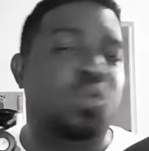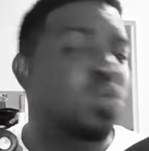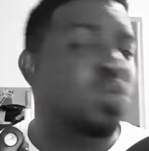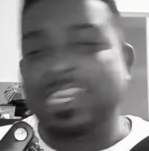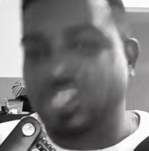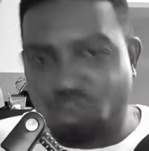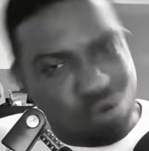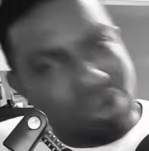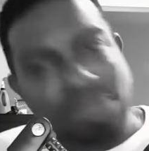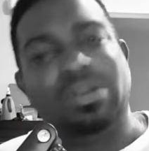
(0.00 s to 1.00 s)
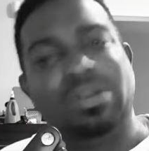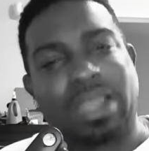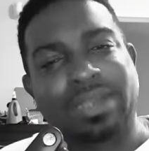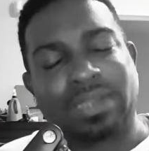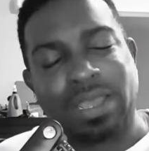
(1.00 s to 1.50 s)
are drollable, guys.
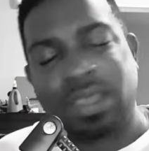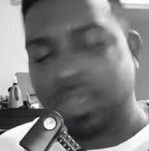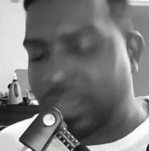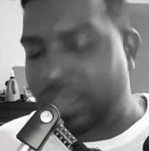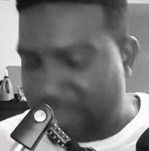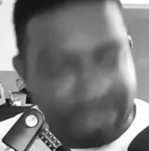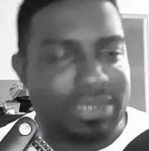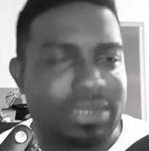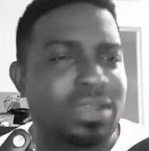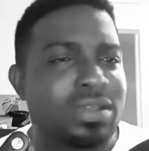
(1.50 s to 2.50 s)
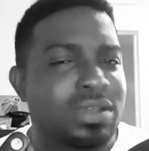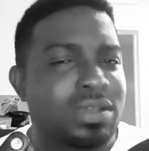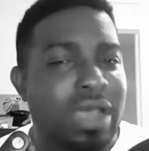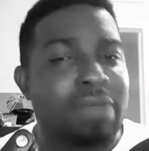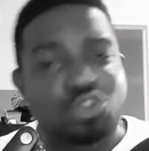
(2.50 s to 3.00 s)
Yes,
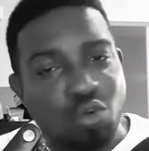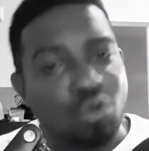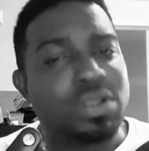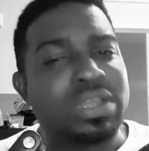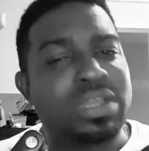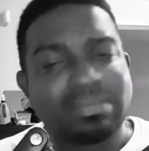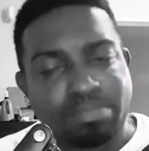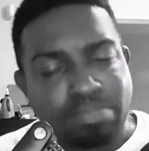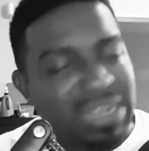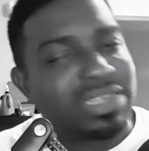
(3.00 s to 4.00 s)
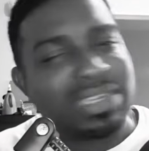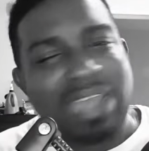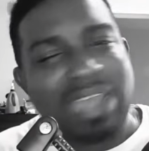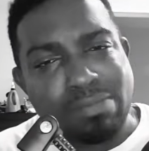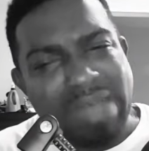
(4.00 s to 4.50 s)
droll can box our
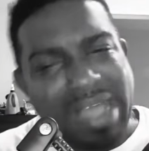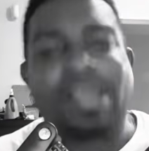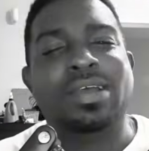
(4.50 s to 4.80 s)
back,